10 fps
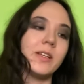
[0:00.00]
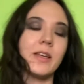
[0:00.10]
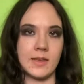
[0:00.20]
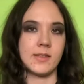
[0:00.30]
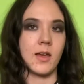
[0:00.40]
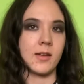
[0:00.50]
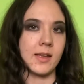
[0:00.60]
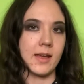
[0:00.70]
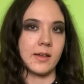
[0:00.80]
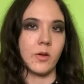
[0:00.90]
It started
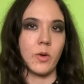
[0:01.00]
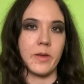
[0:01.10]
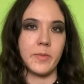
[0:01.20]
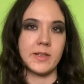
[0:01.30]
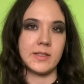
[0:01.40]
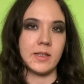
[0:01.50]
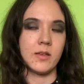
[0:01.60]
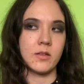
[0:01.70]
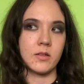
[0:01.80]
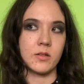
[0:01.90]
getting quite busy
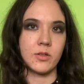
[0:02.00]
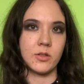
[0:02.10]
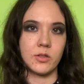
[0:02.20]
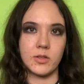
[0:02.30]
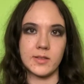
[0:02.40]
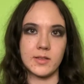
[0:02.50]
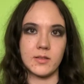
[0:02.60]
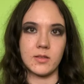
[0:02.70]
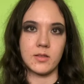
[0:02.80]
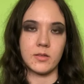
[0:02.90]
just
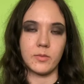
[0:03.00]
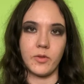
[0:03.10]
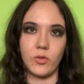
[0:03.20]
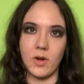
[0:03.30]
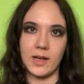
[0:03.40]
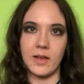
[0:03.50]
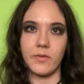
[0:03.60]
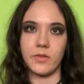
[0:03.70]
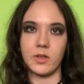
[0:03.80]
before I left.